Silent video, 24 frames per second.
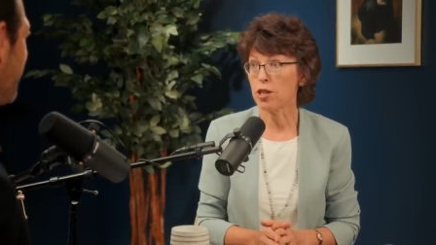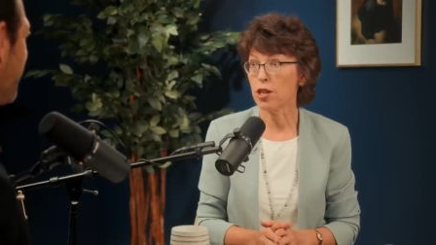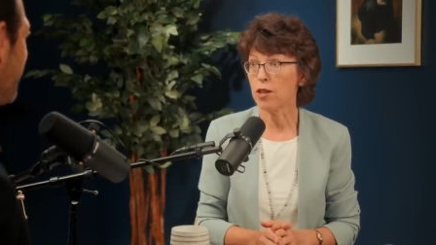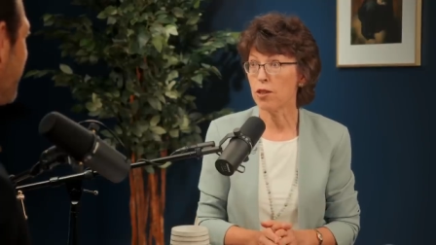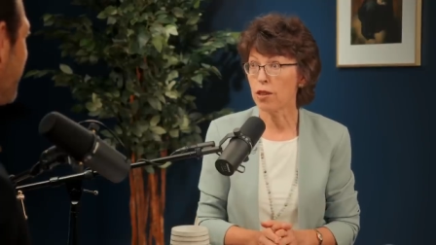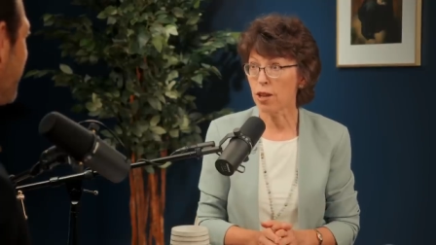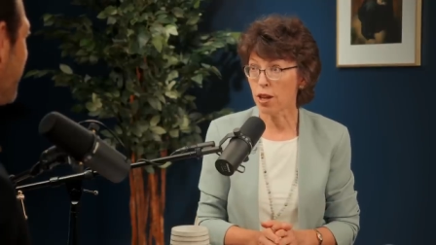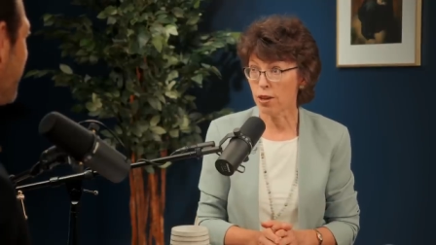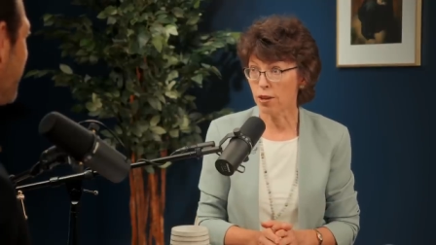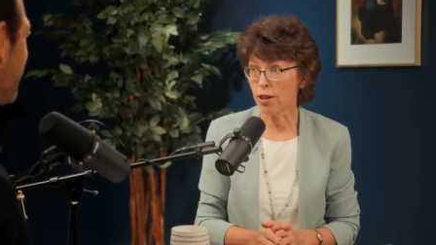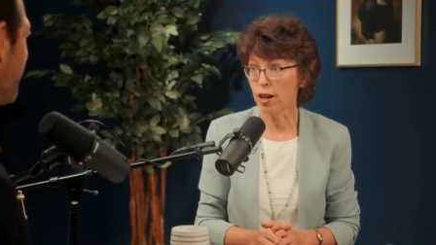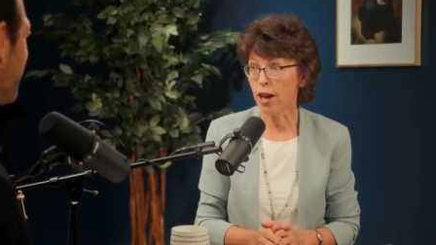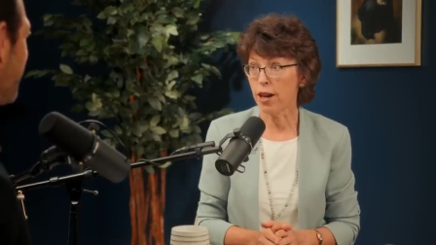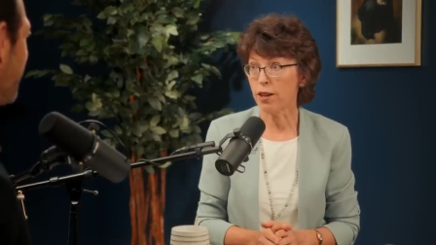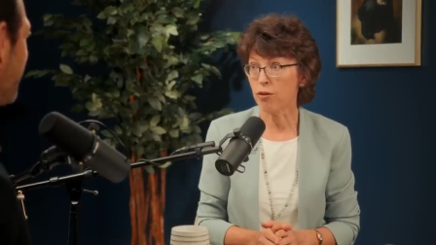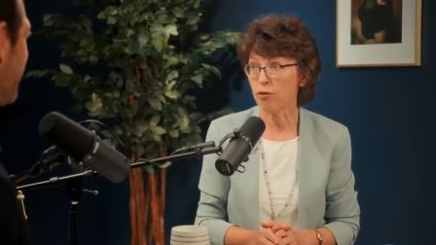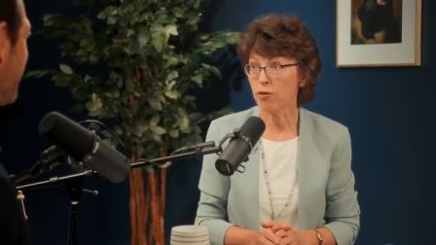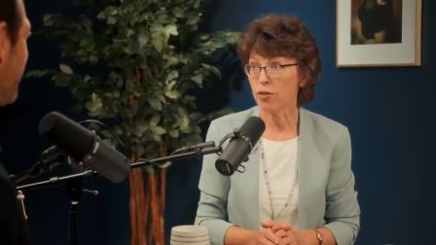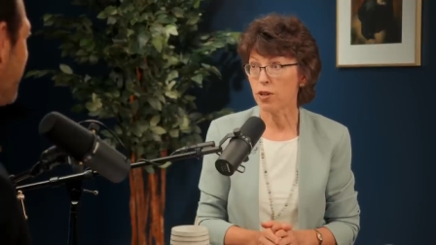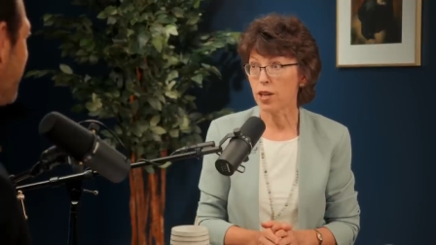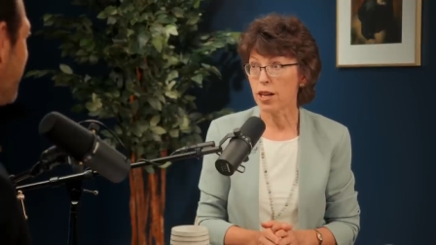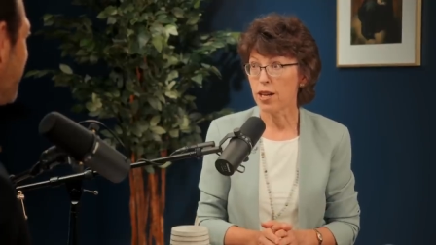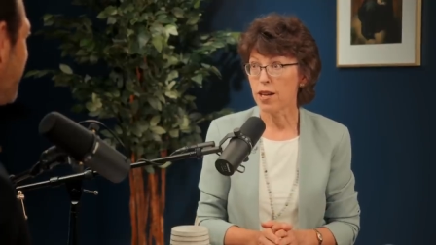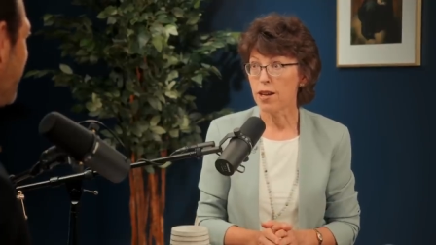in their
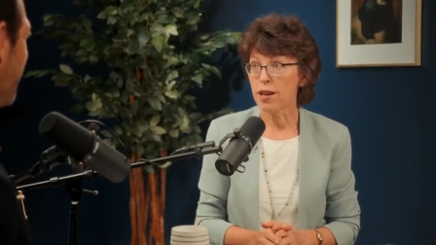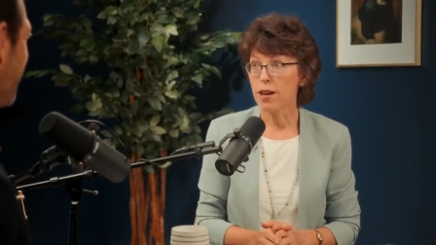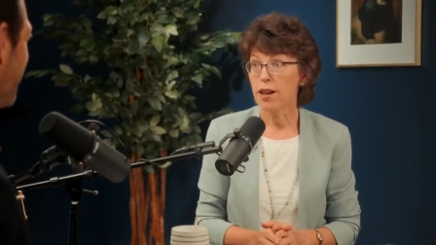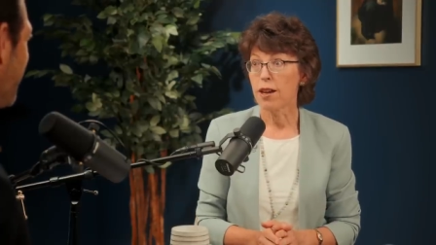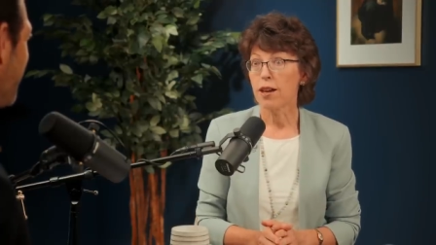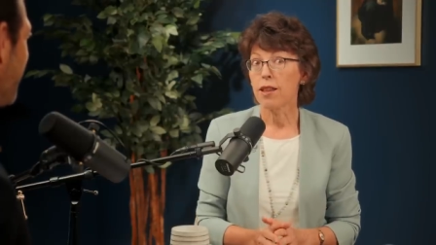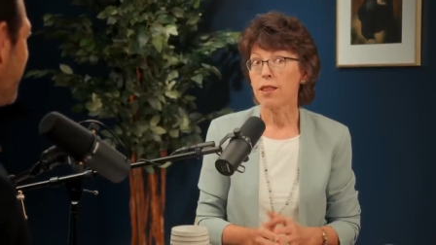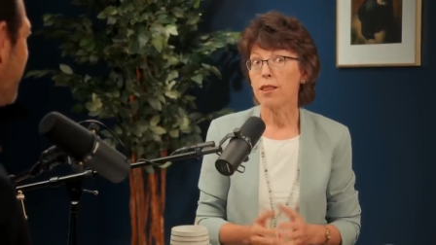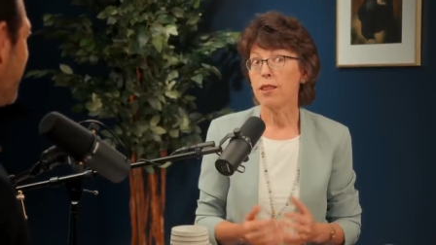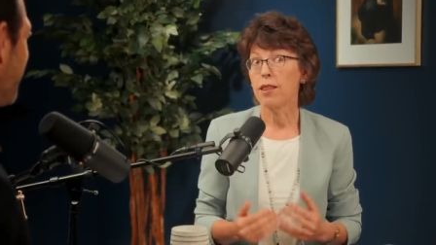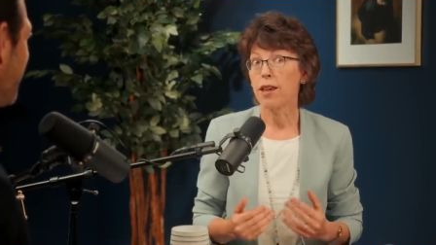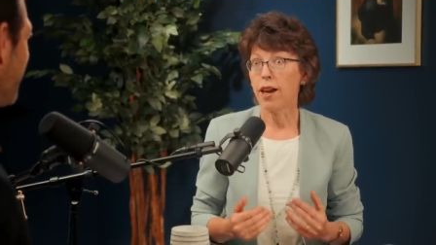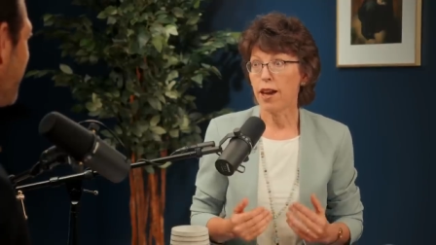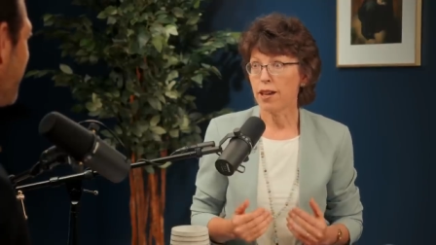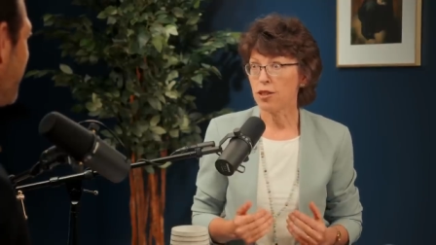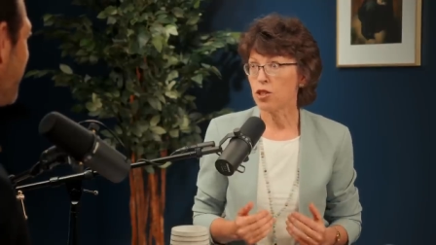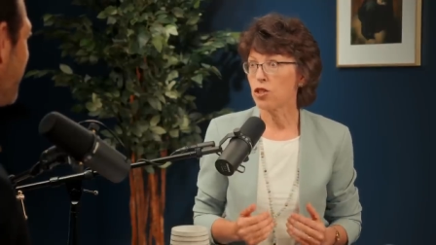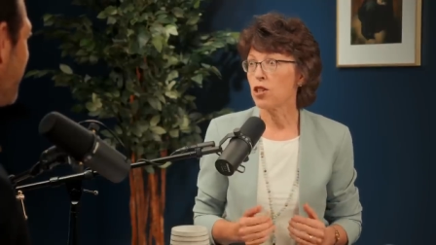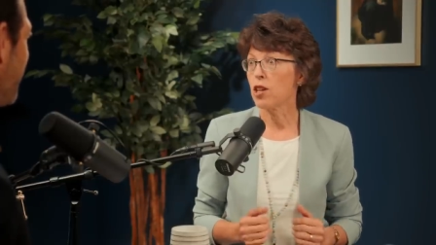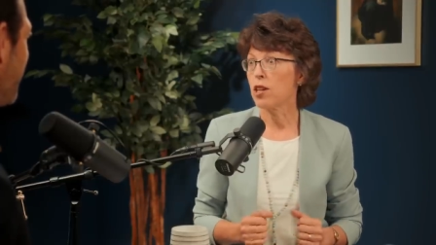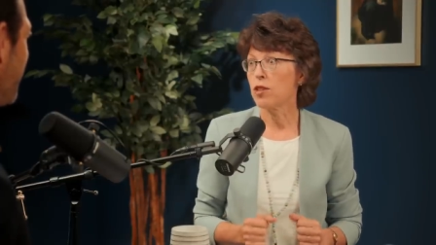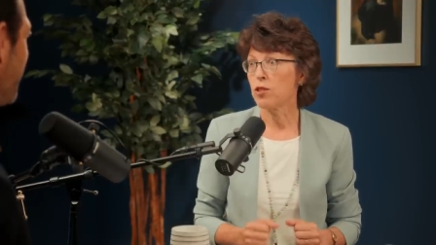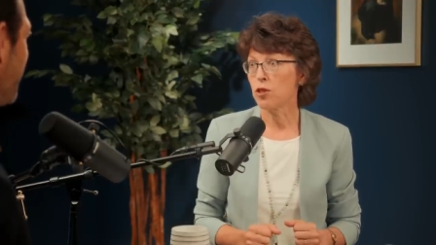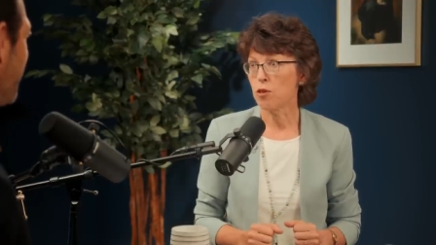life. Yeah. That
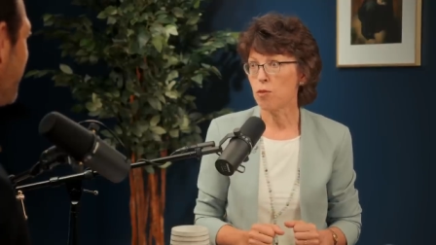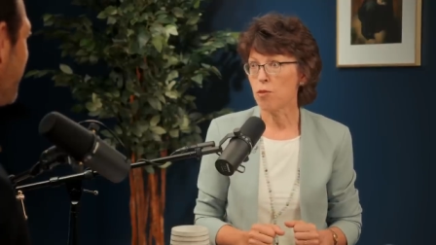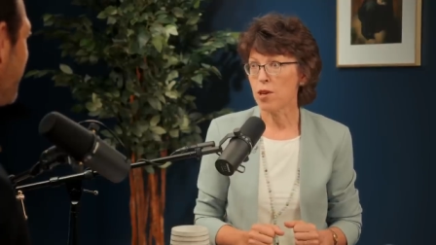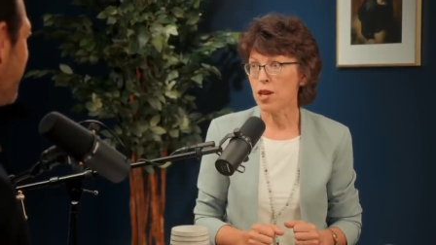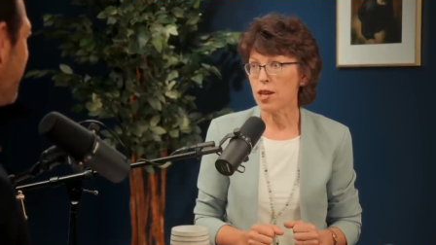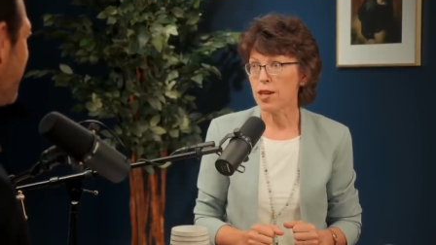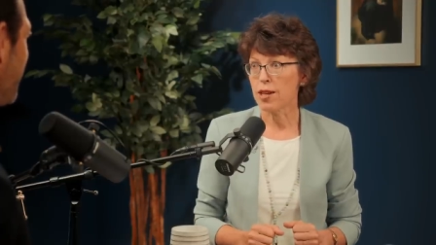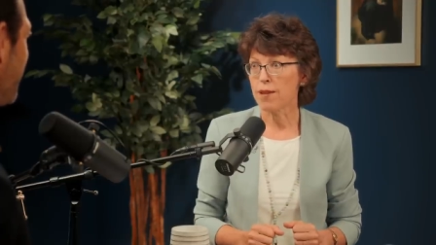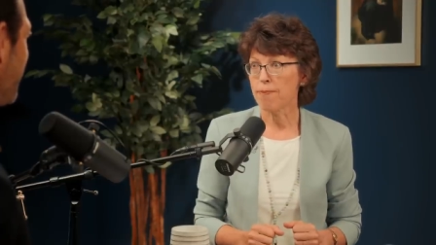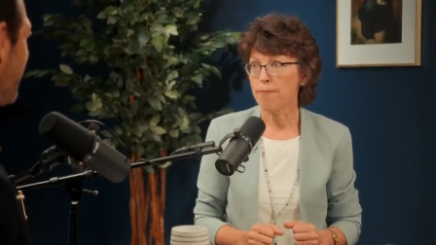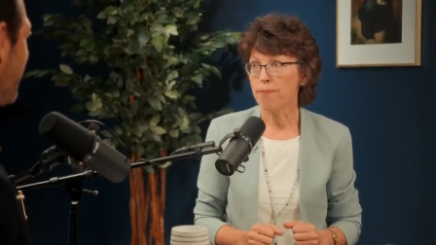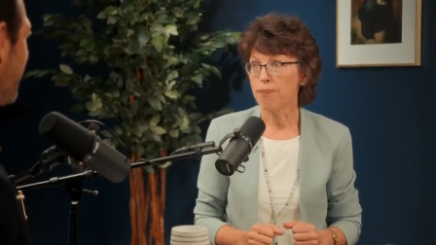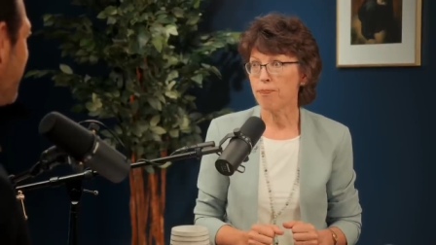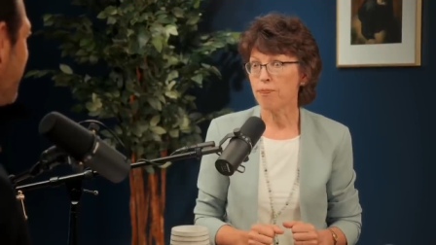changed me